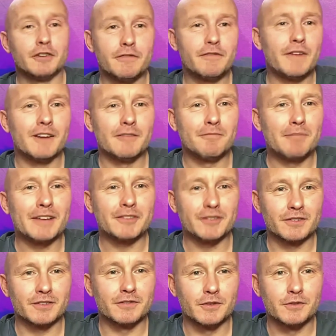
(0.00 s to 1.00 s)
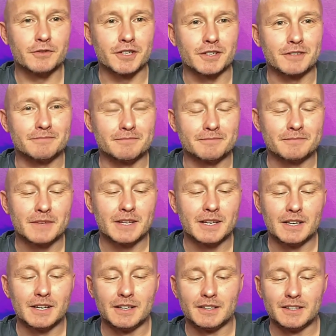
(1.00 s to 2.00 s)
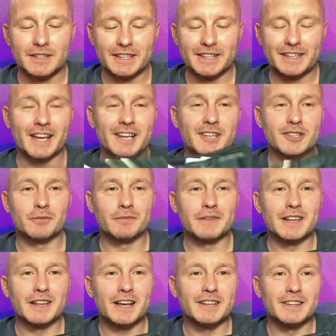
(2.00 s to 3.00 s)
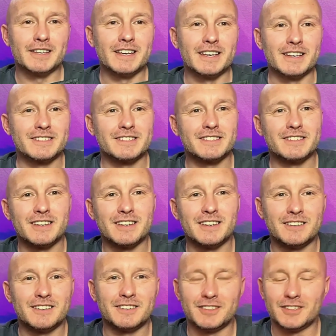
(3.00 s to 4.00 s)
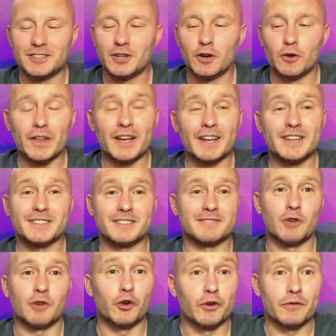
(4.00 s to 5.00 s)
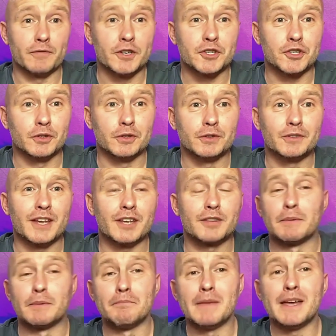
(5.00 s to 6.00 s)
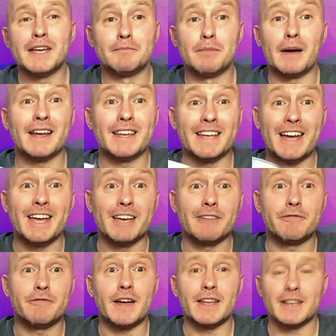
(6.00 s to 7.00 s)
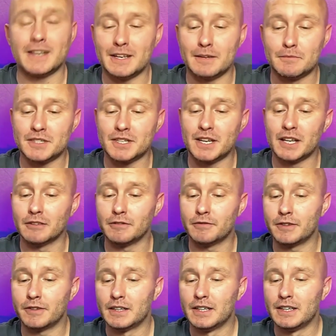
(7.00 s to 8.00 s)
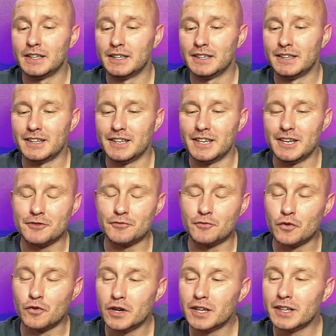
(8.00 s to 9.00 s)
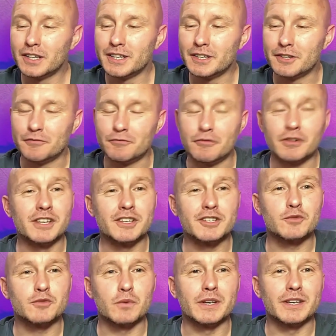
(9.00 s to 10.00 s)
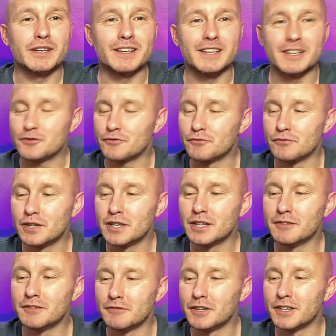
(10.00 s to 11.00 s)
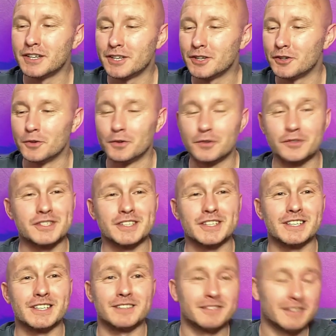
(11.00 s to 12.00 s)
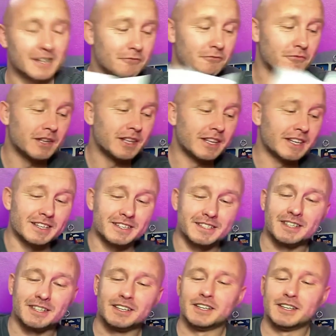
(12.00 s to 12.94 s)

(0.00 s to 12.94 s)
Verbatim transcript: a fan of Back to the Future, getting something like this, you know, that is unofficial, that has been made by a fan himself, is really, really sweet. It's really, really cool to see. It really is.